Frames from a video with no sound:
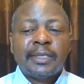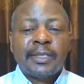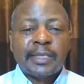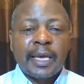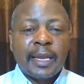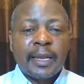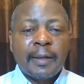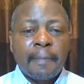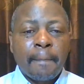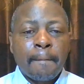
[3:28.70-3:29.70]
son,
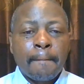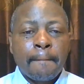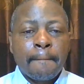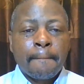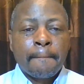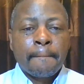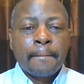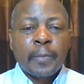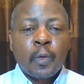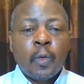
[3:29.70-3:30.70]

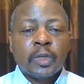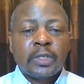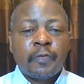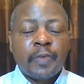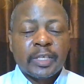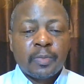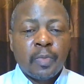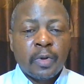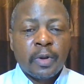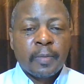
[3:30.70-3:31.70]
who was the
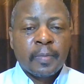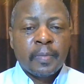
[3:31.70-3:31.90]
firstborn,